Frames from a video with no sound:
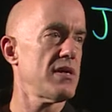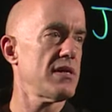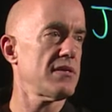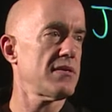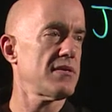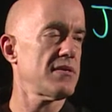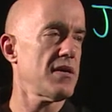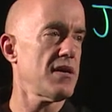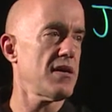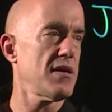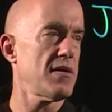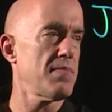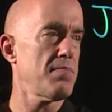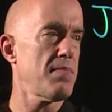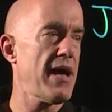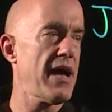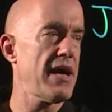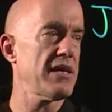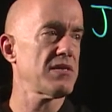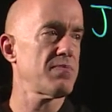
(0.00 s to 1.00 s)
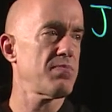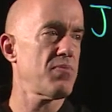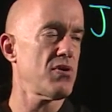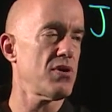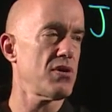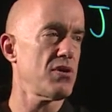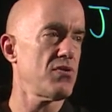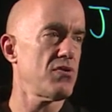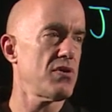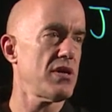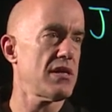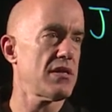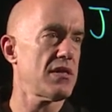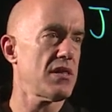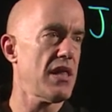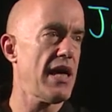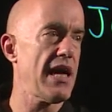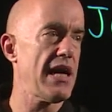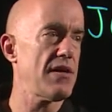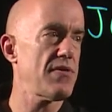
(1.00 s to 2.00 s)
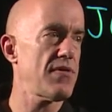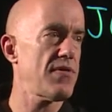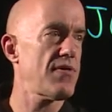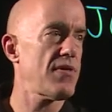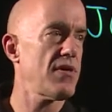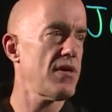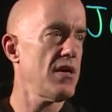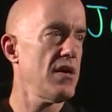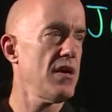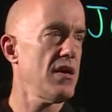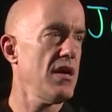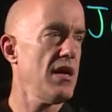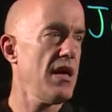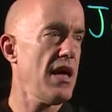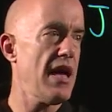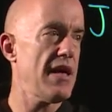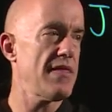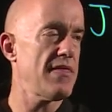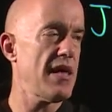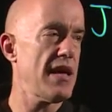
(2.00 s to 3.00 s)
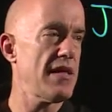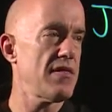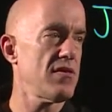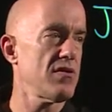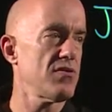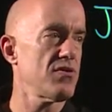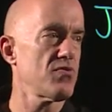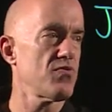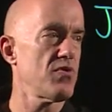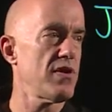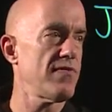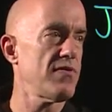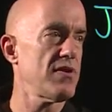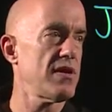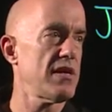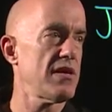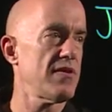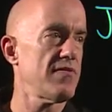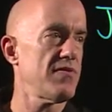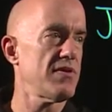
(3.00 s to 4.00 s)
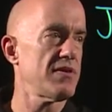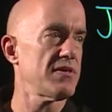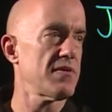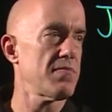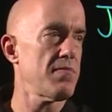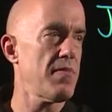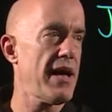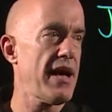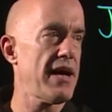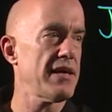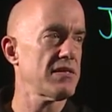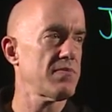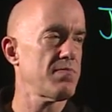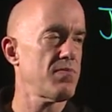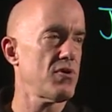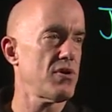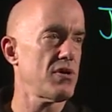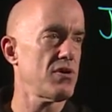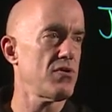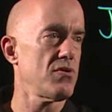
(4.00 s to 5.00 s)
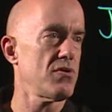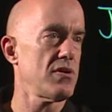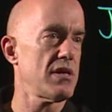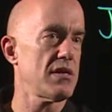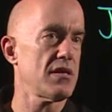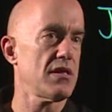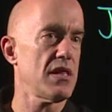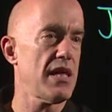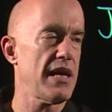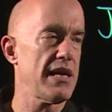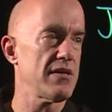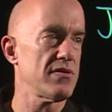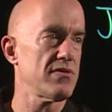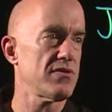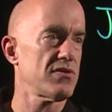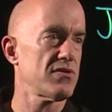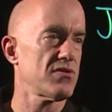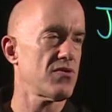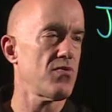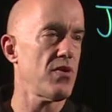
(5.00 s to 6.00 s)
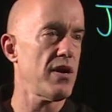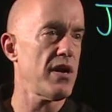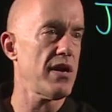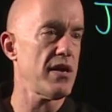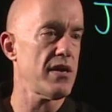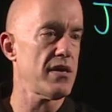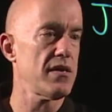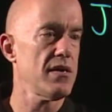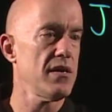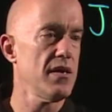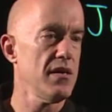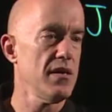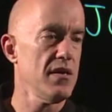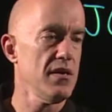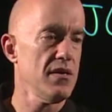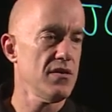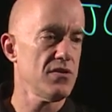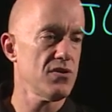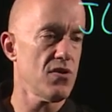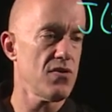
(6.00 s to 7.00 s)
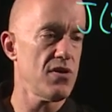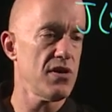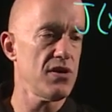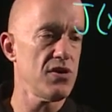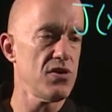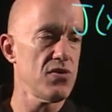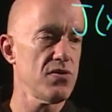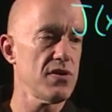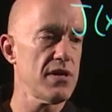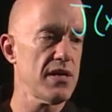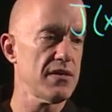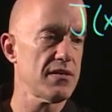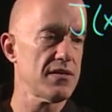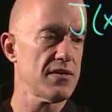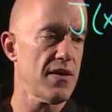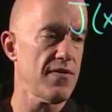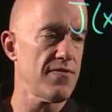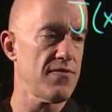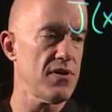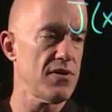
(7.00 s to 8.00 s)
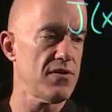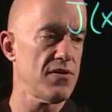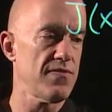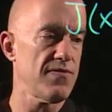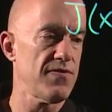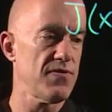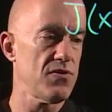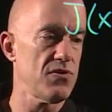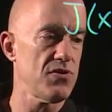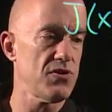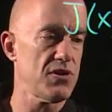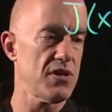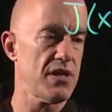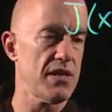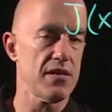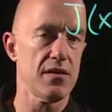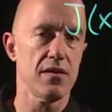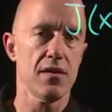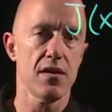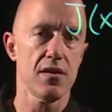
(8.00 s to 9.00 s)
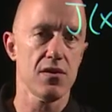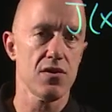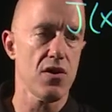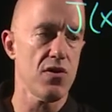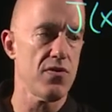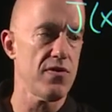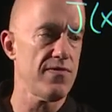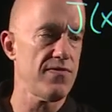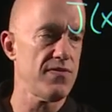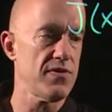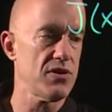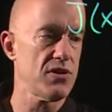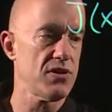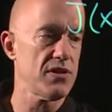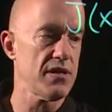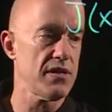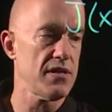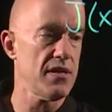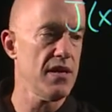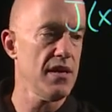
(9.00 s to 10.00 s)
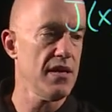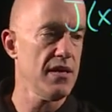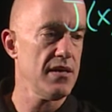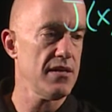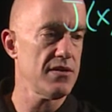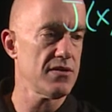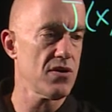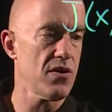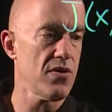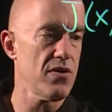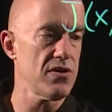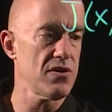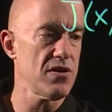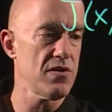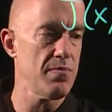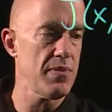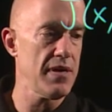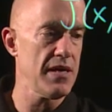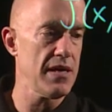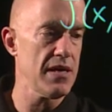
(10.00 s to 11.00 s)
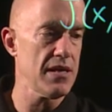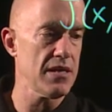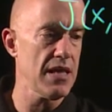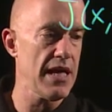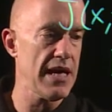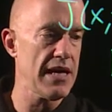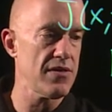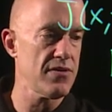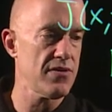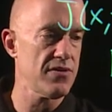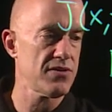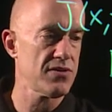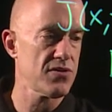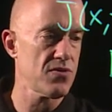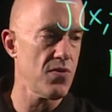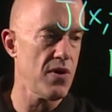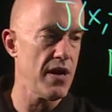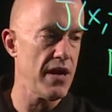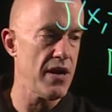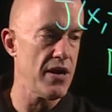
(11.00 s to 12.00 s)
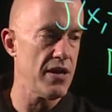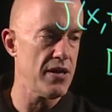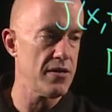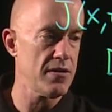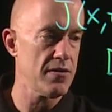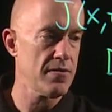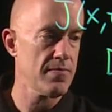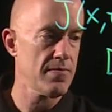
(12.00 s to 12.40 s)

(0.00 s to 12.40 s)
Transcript: is uh, mass per unit length, and then the derivative is a mass per unit length squared. So the units of the diffusion coefficient is going to be a length squared